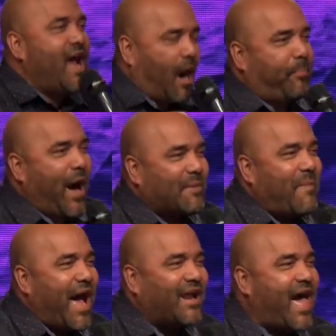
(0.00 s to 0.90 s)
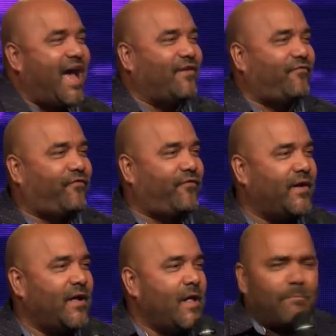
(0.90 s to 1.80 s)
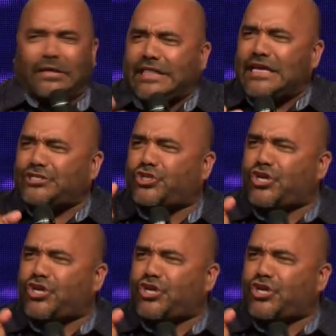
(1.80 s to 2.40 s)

upon my life. But this